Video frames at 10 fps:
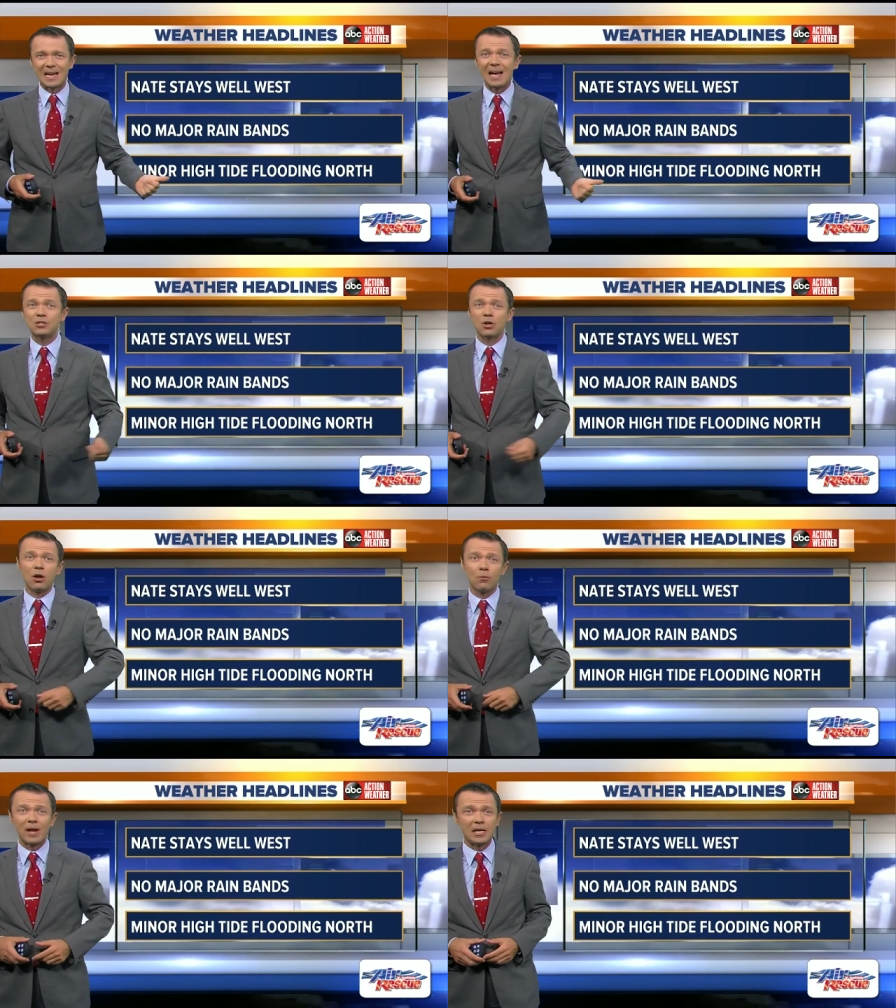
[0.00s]
Tides are
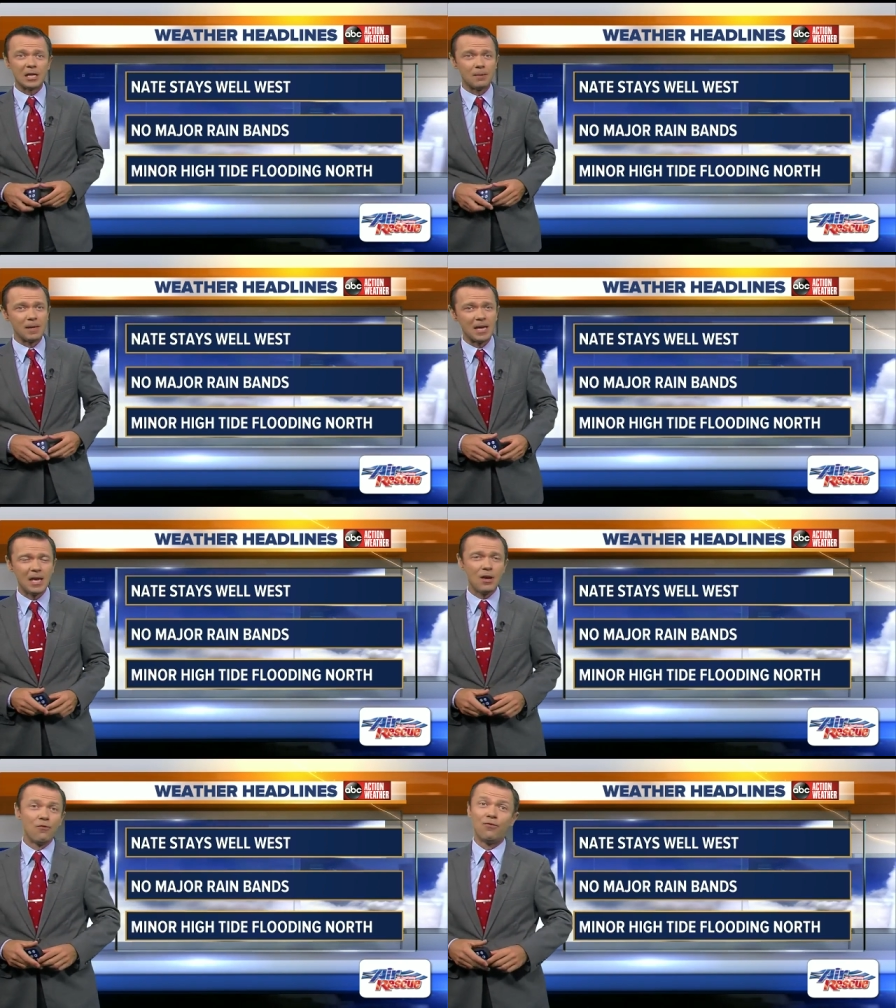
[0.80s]
already going to be
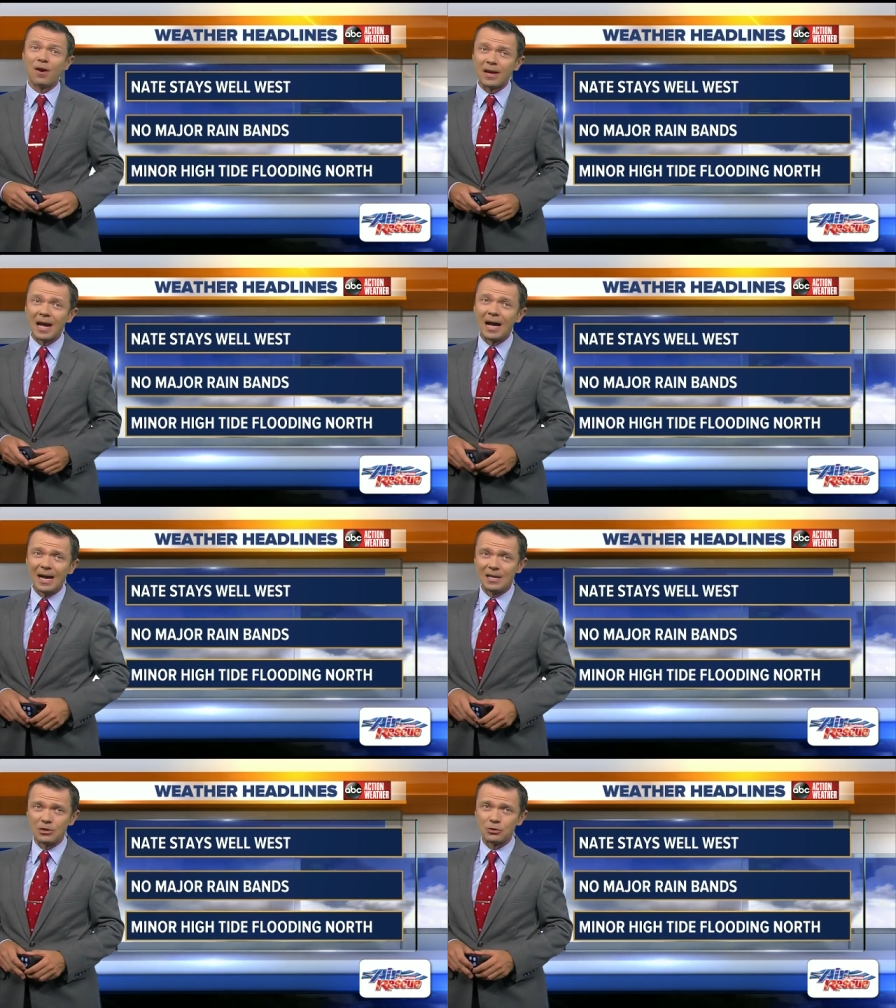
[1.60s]
very
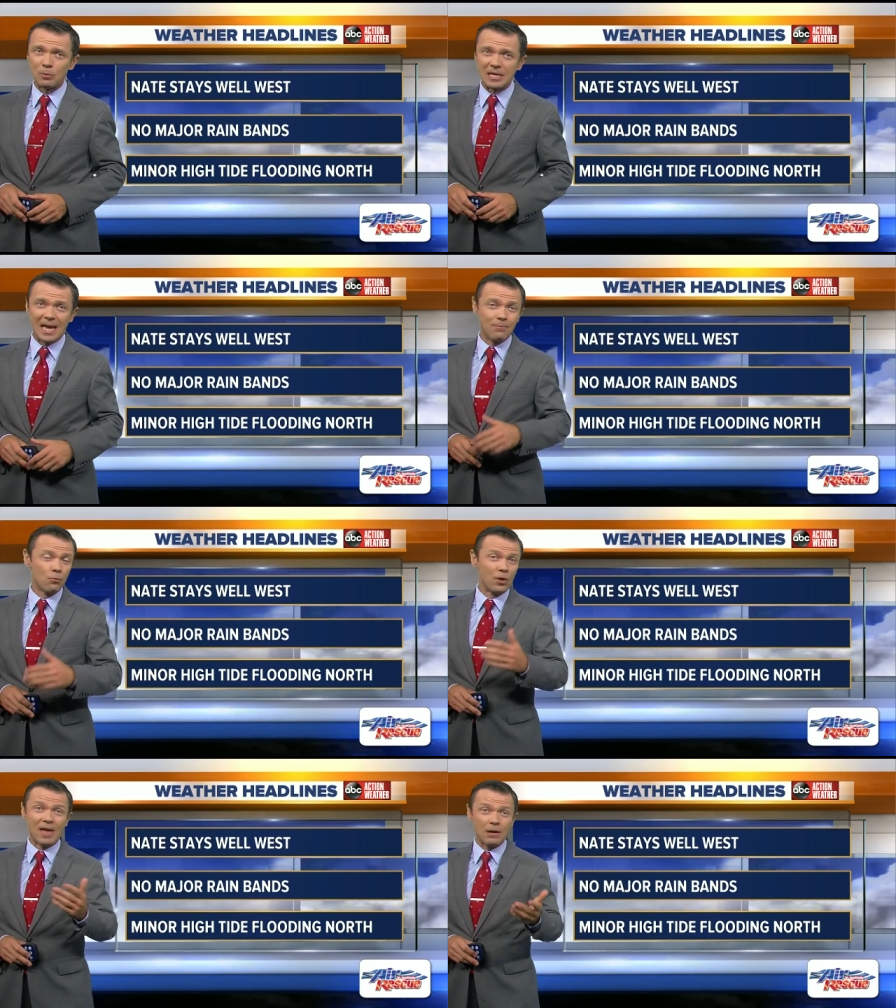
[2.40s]
high this
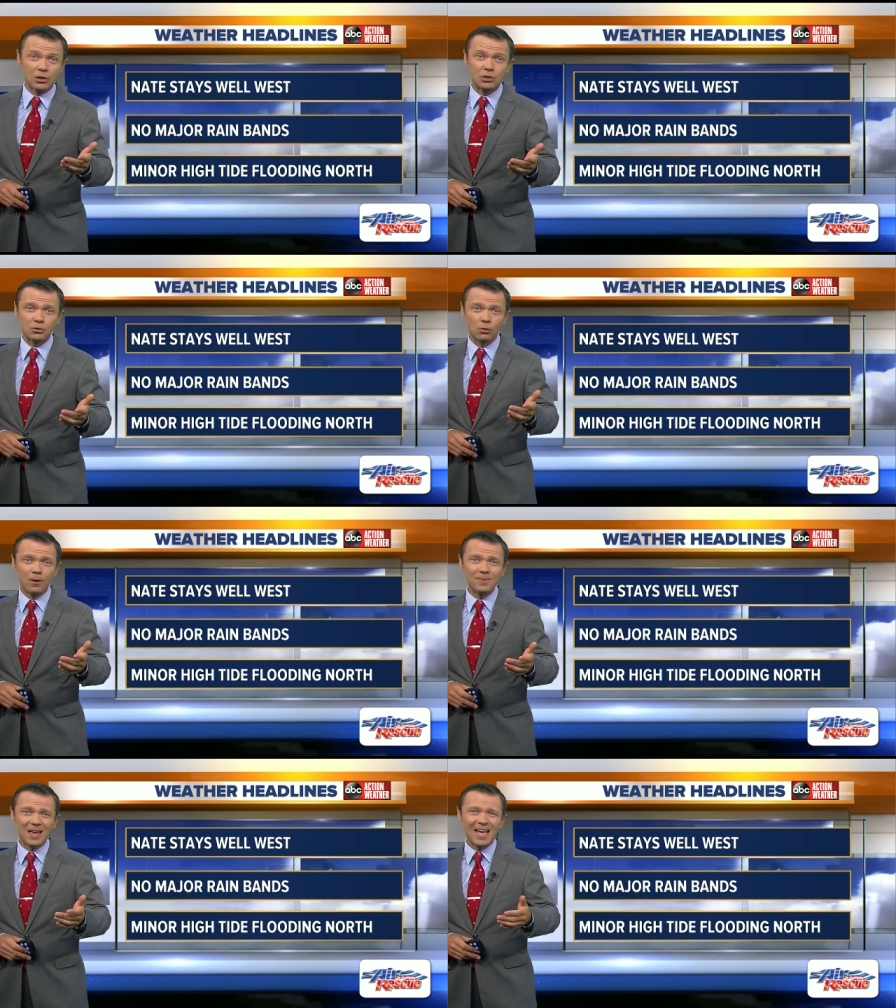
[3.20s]
weekend without the
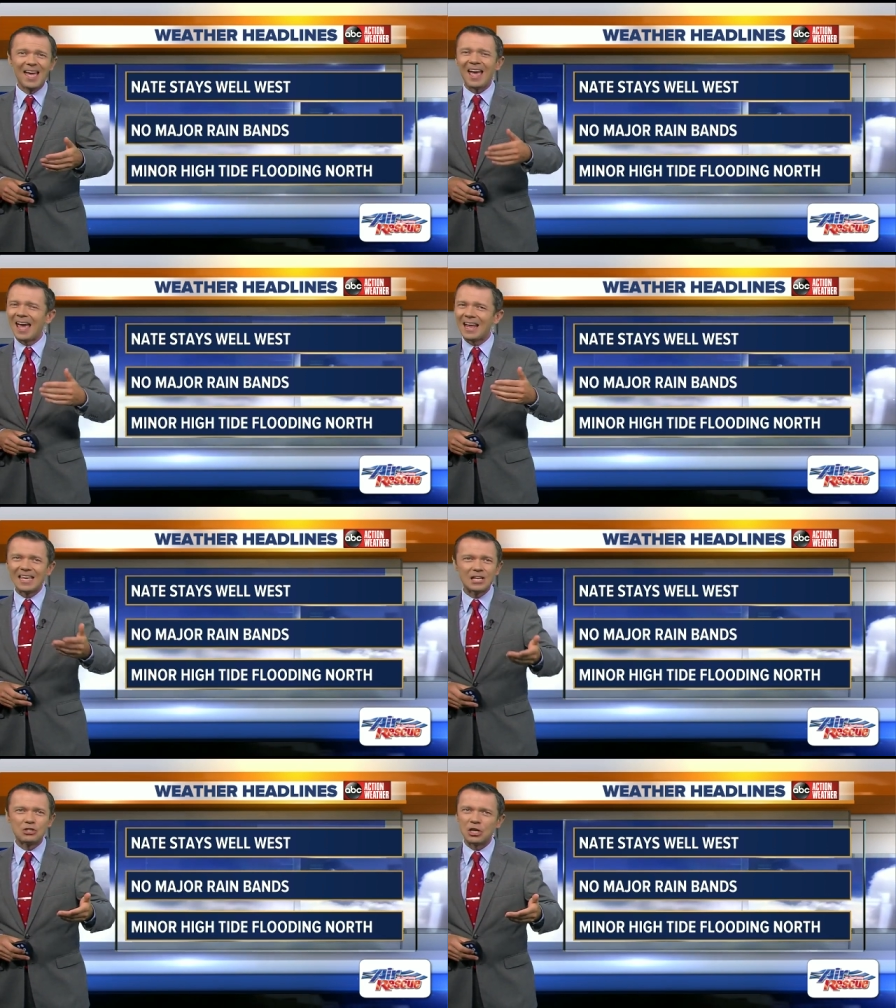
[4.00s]
storm
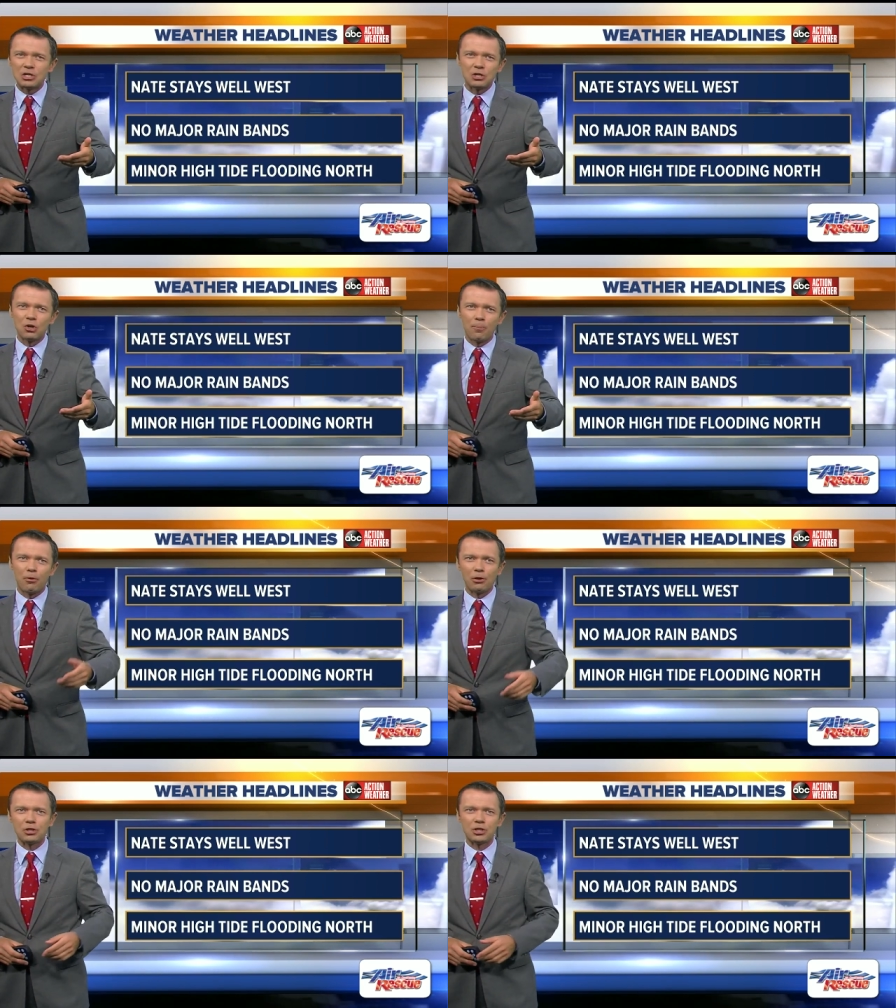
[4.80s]
any additional
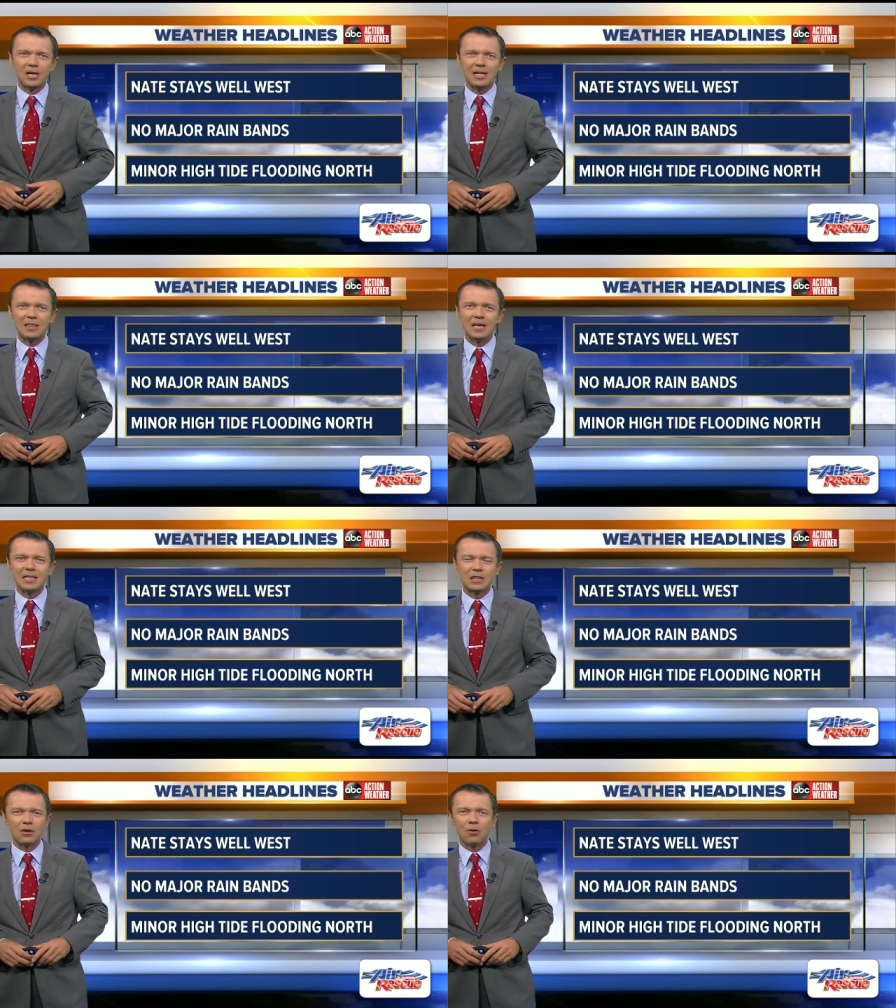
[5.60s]
push in
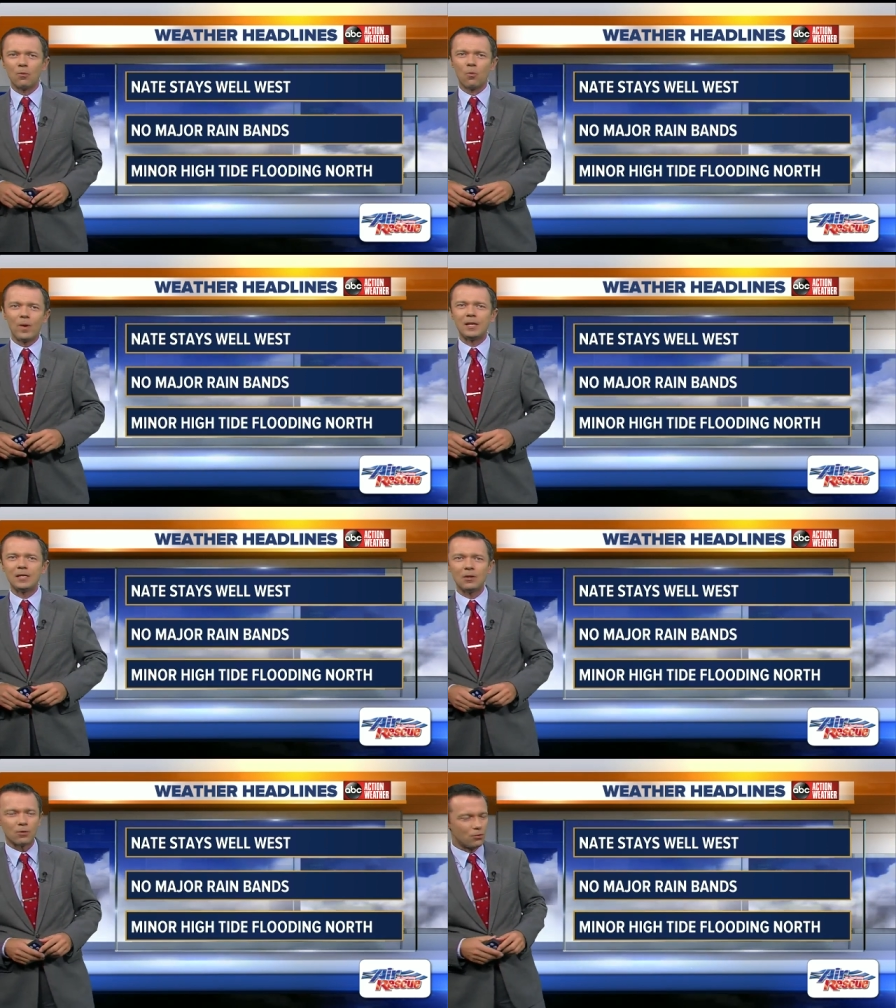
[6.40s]
the
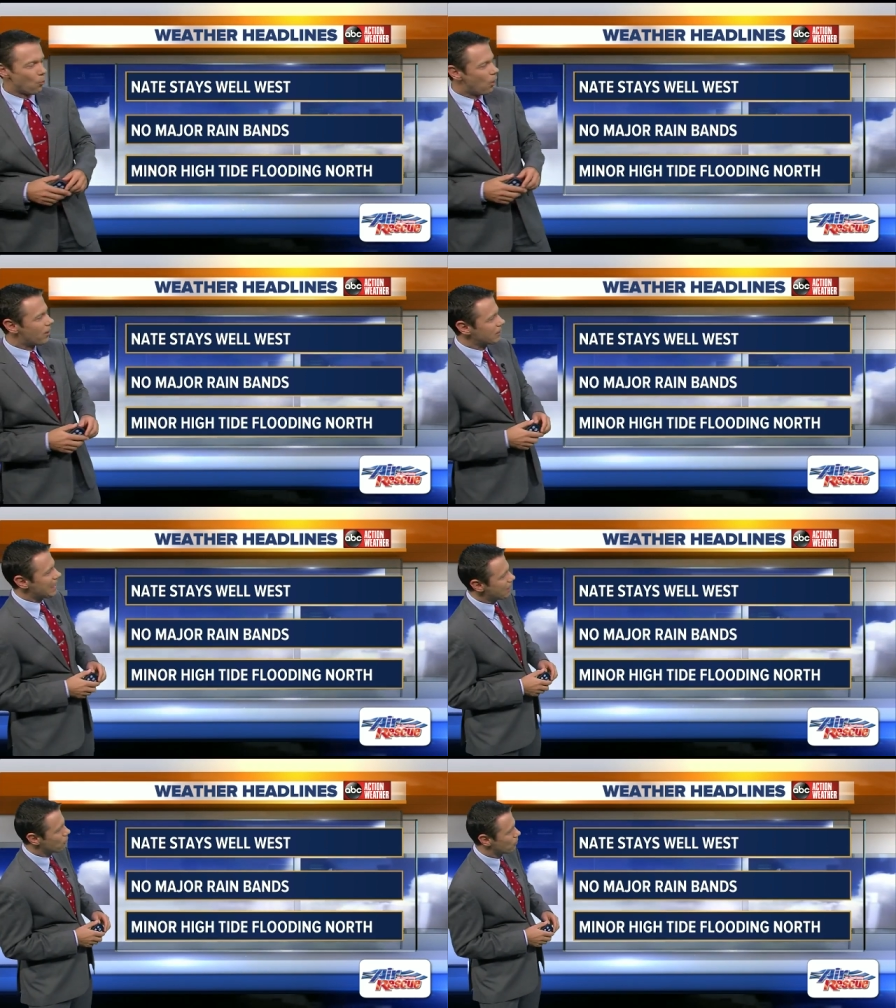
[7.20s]
wind or water
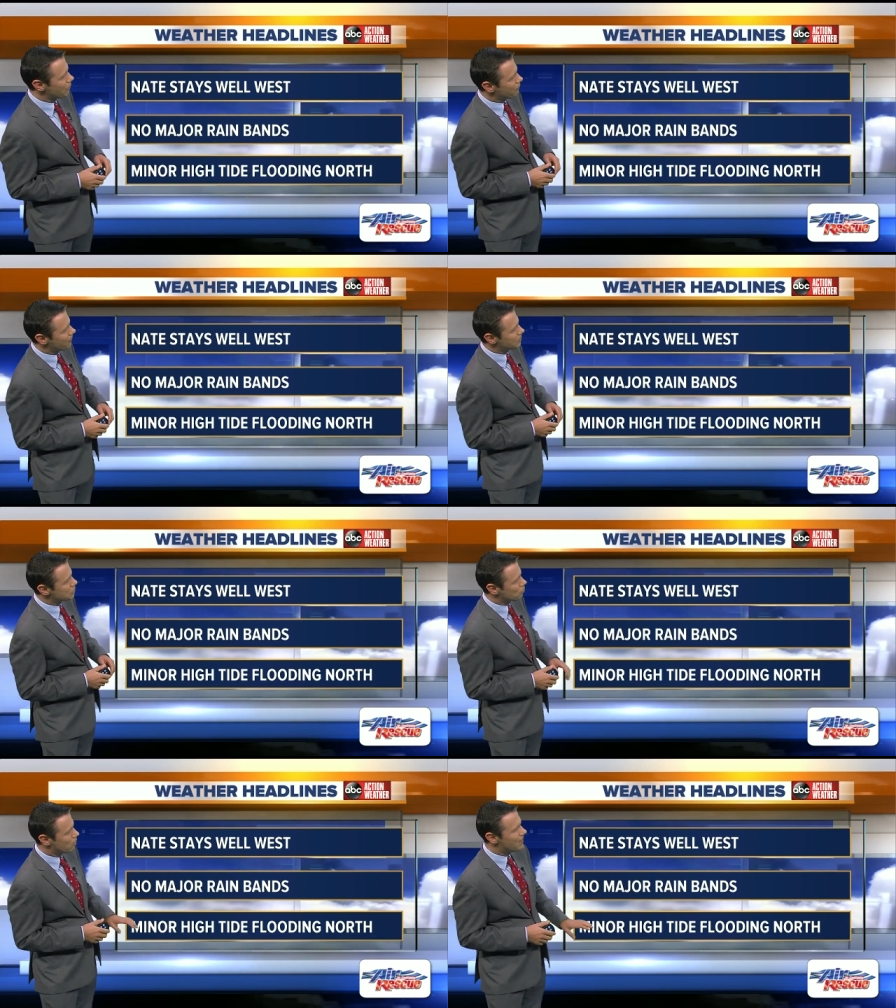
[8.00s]
category from the
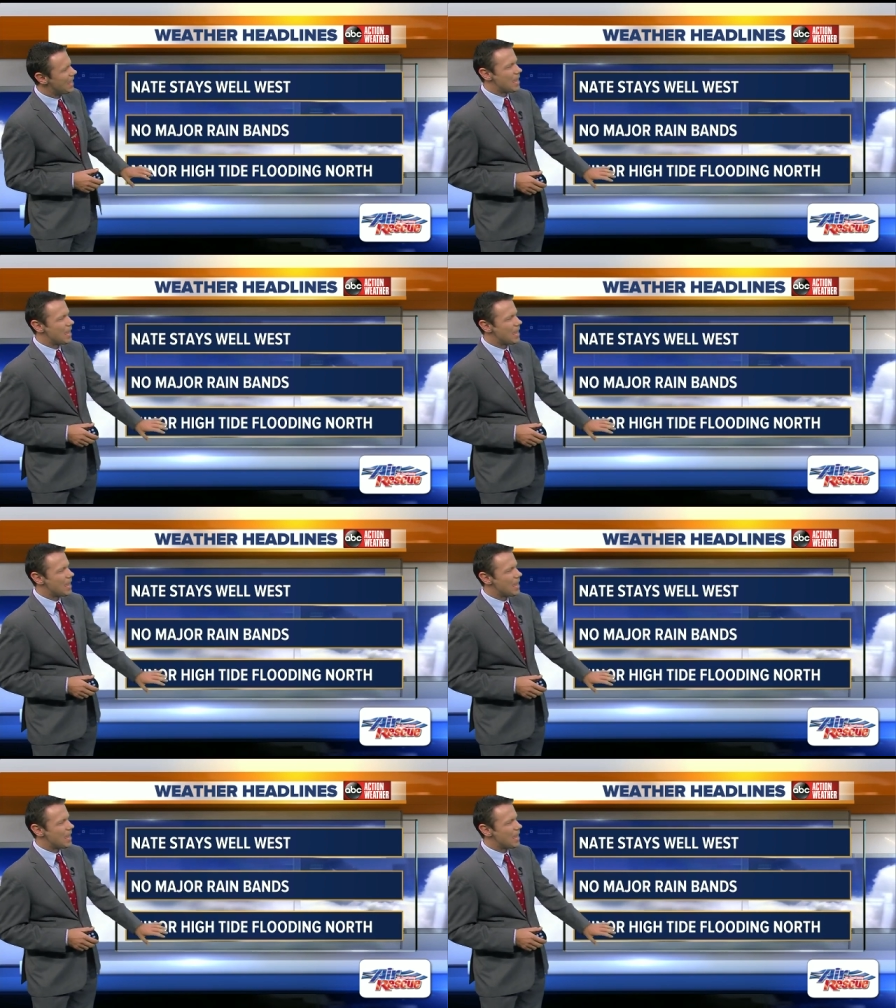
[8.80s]
storm